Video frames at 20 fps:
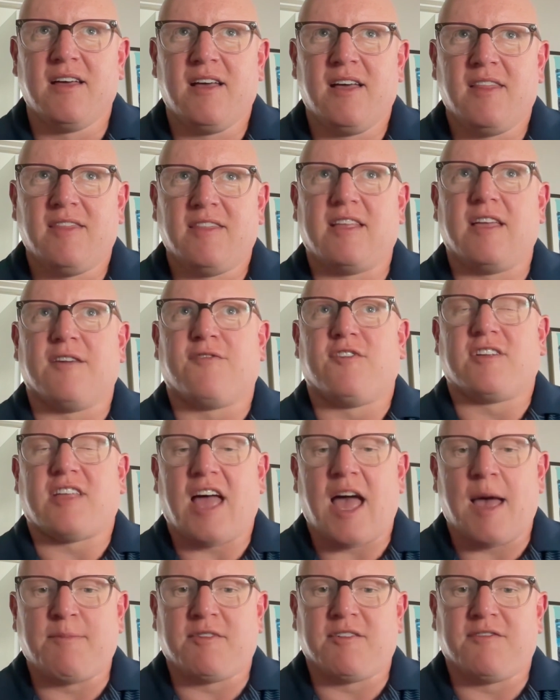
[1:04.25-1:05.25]
the different
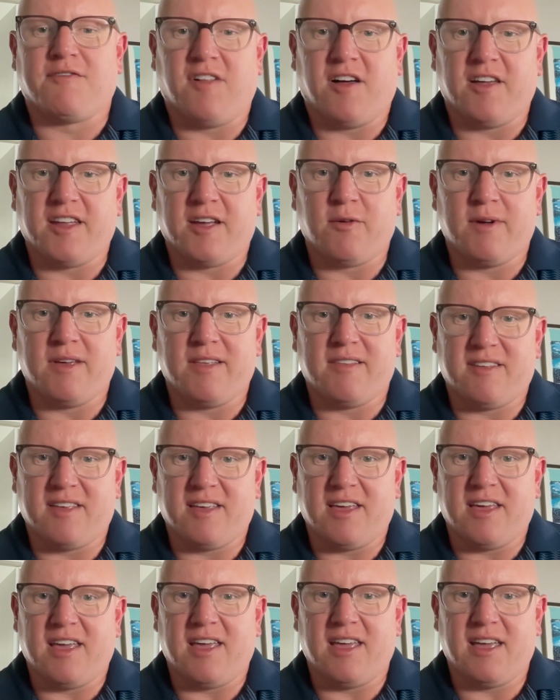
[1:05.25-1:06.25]
types of flooding we
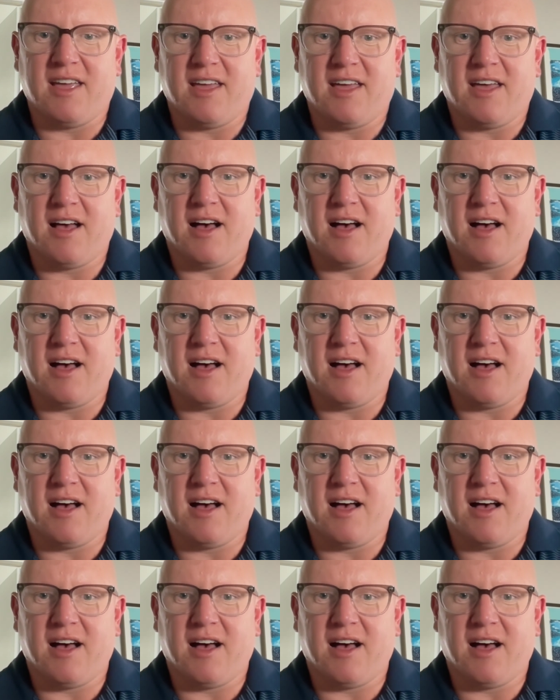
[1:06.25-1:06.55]
see,